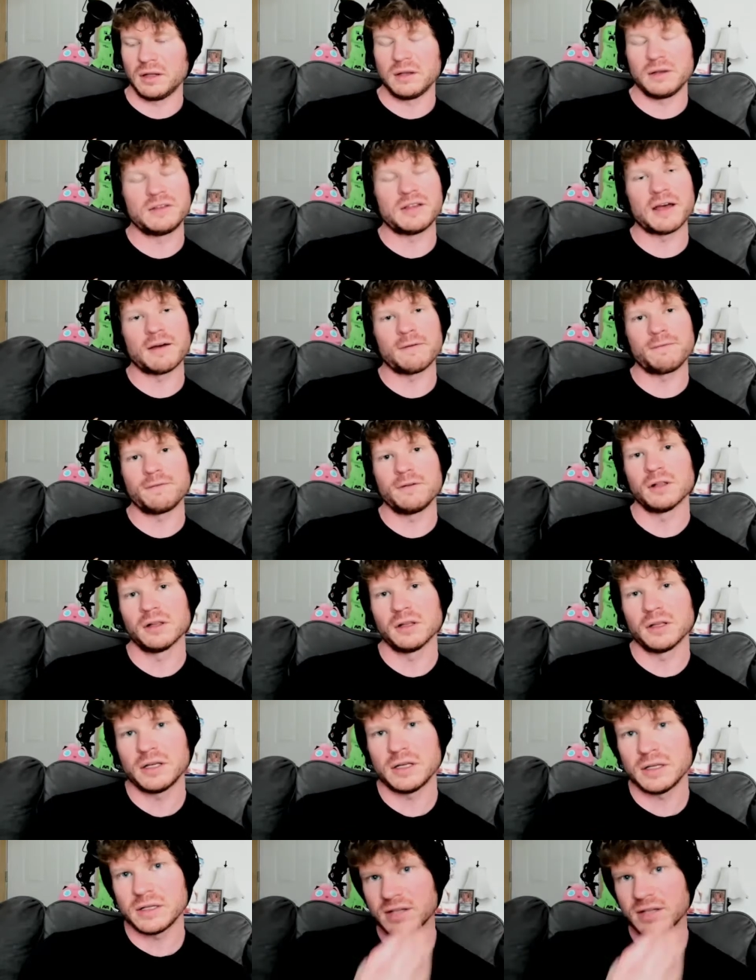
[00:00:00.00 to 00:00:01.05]

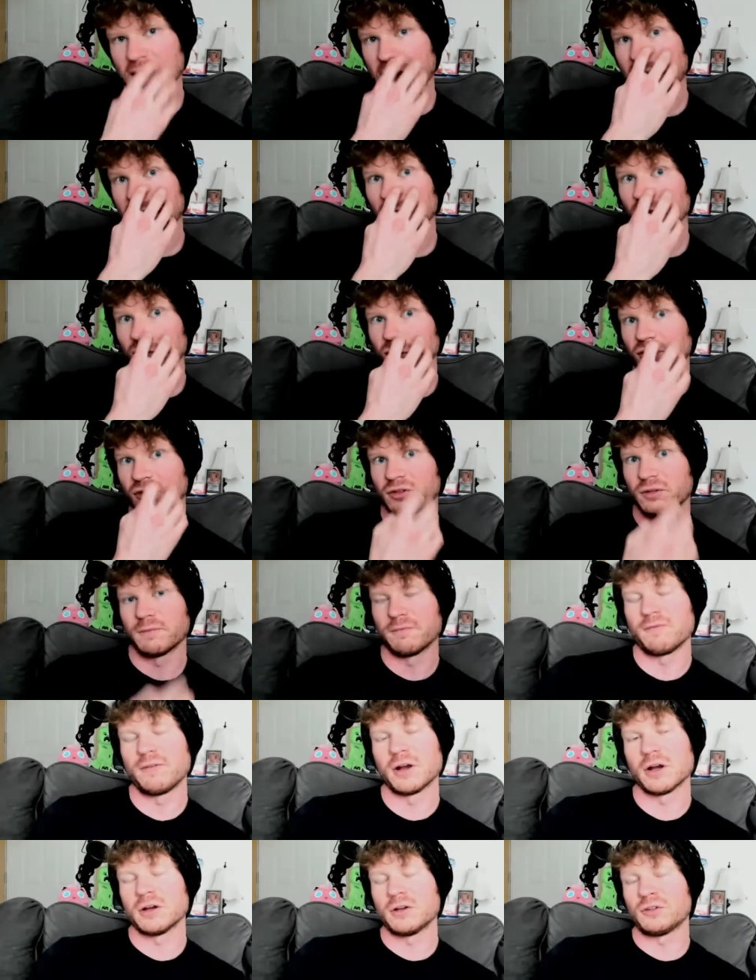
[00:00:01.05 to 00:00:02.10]
definitely tackles some
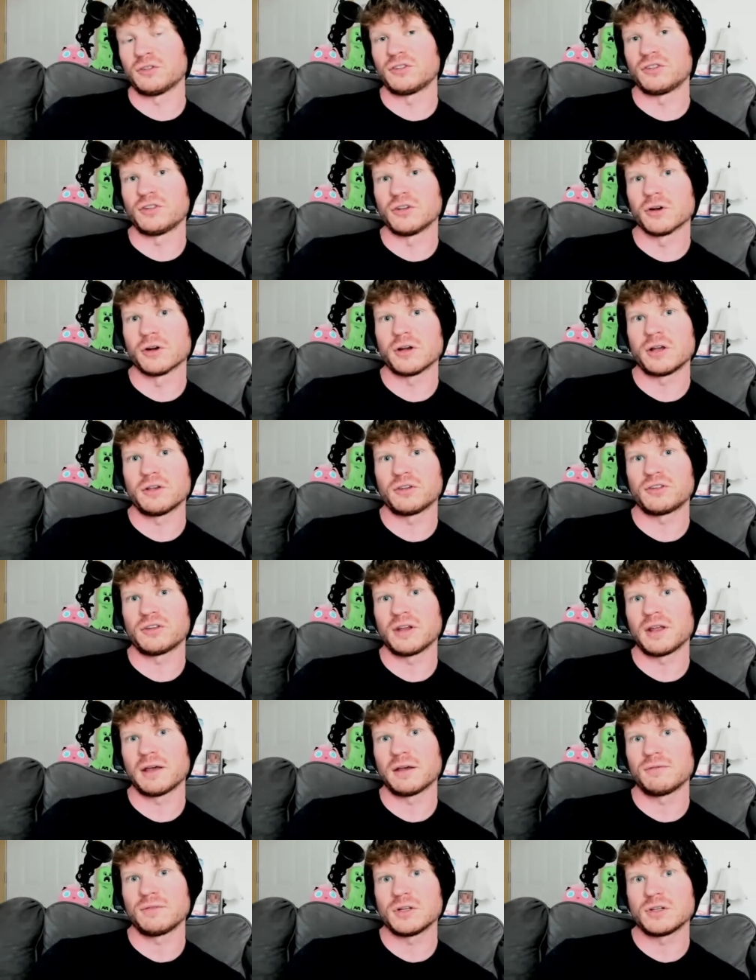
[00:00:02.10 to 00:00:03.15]
very serious and
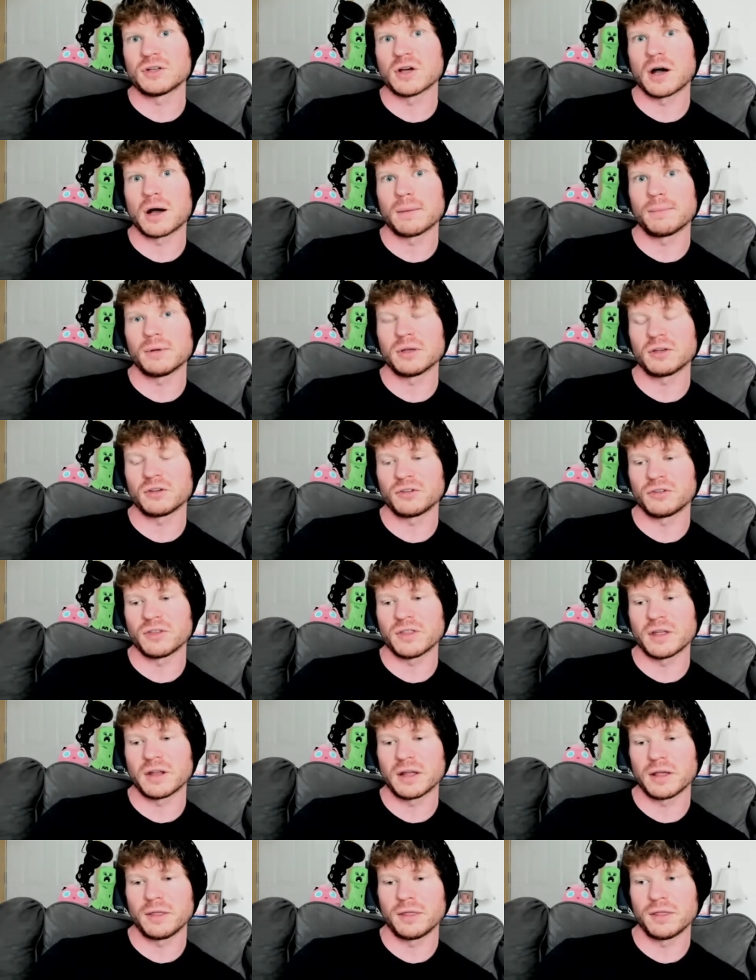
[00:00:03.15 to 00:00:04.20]
heavy topics
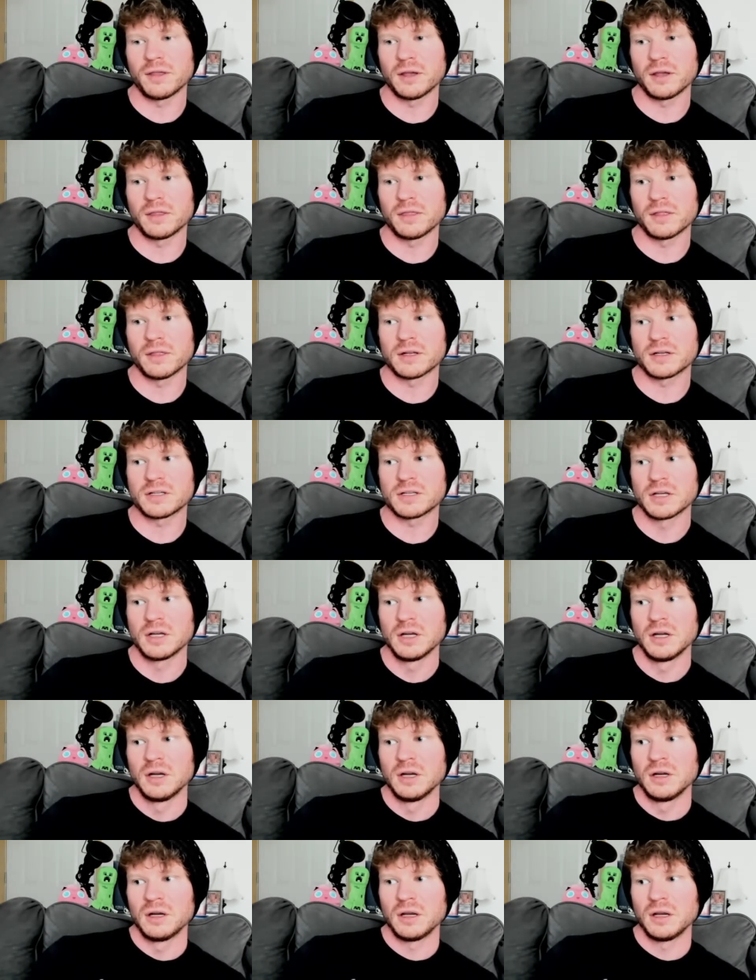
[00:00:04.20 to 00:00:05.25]
that I think that
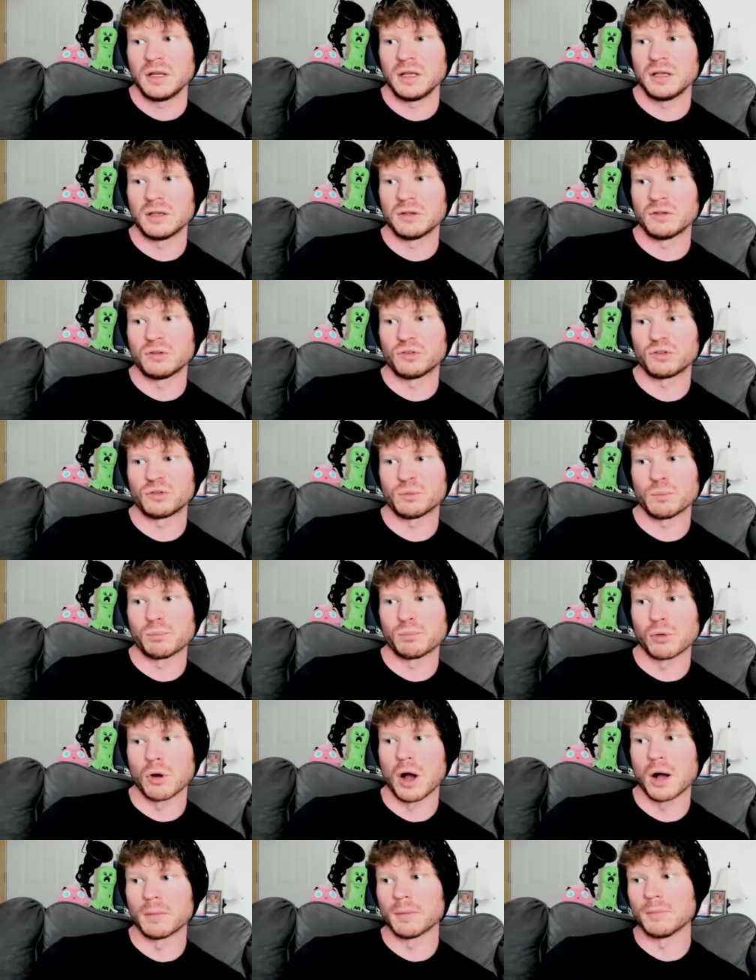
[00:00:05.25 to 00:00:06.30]
is
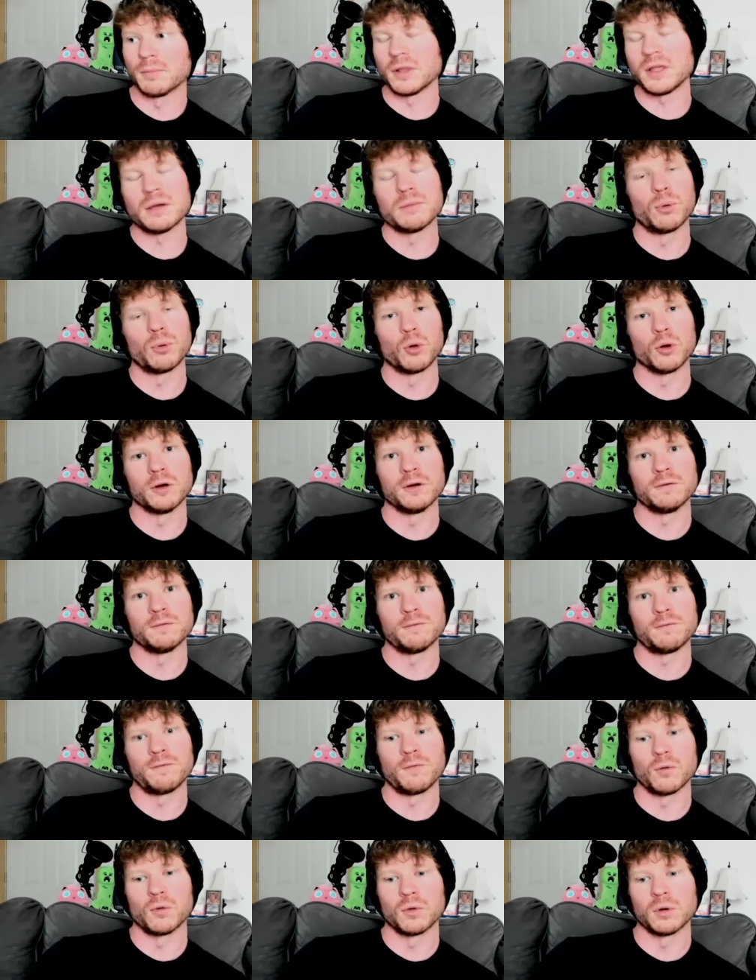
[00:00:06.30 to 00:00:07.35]
probably important
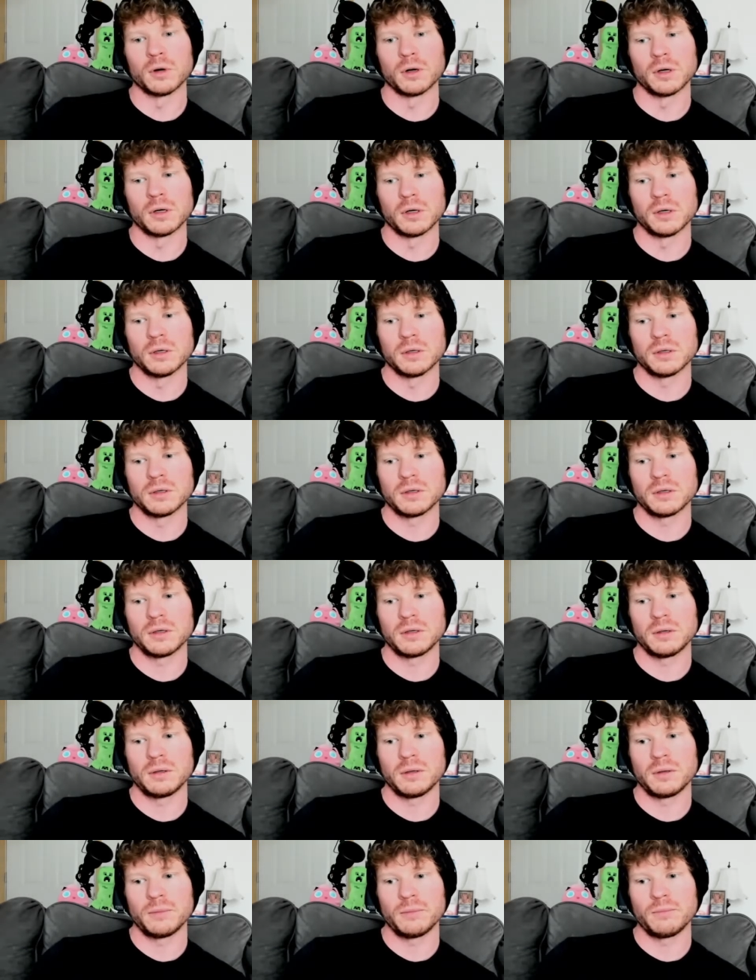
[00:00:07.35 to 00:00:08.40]
for
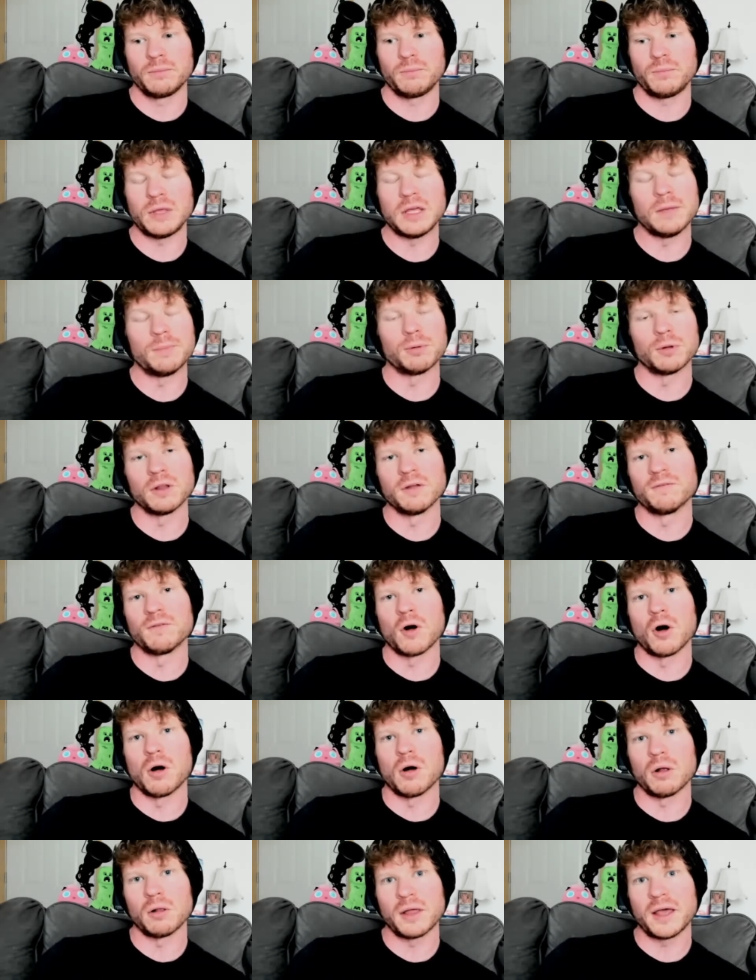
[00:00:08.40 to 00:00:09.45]
people of
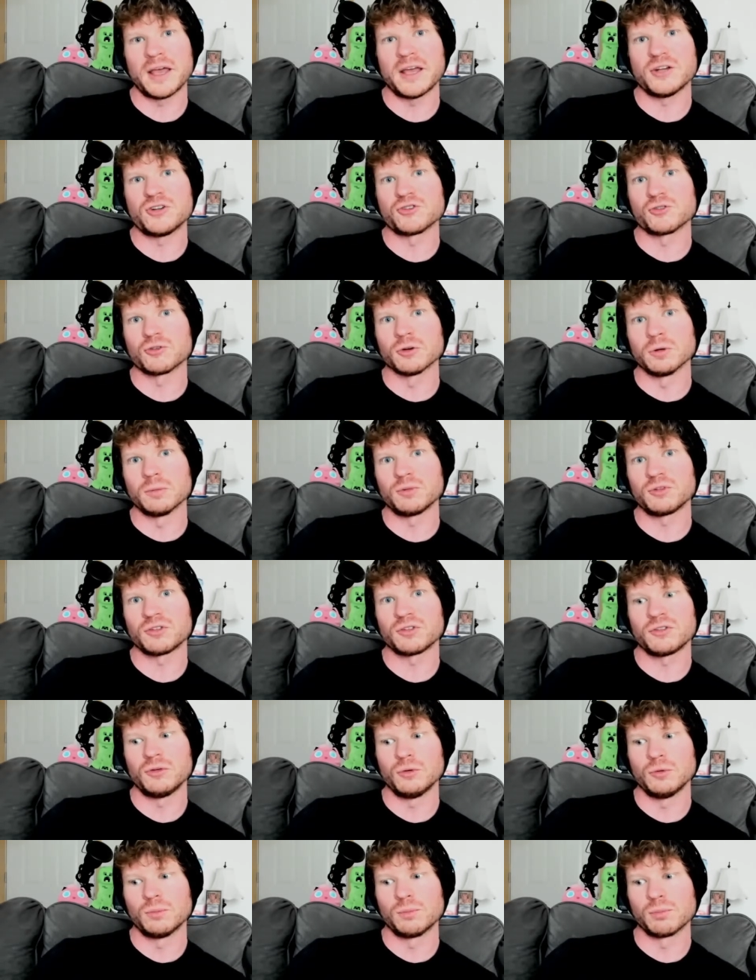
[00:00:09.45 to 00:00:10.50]
all age groups
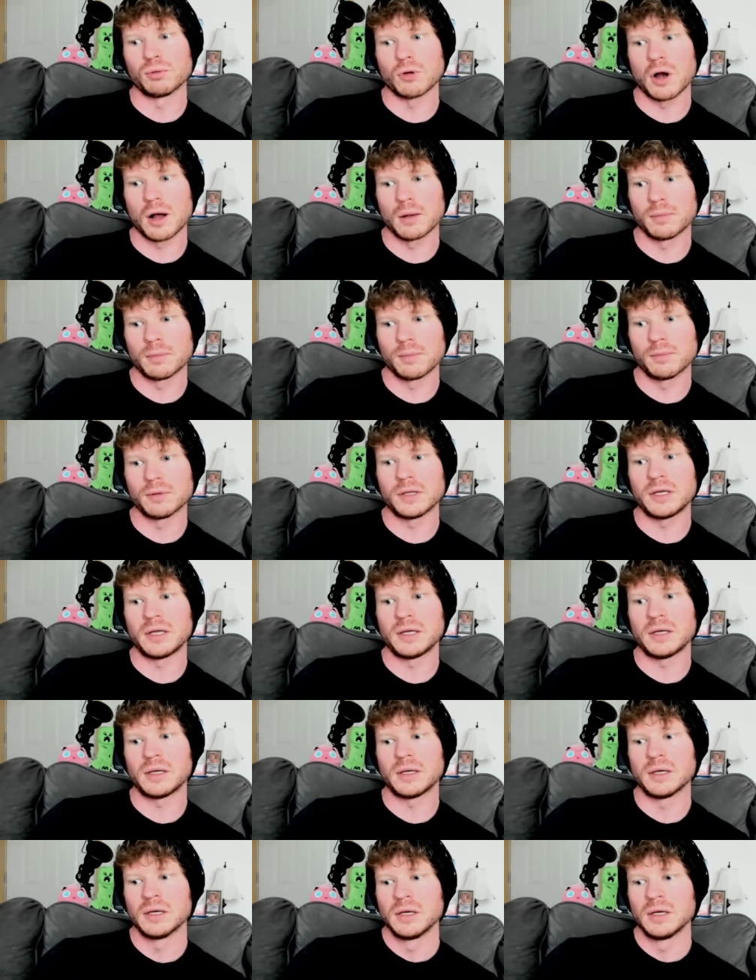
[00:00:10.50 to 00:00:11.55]
to probably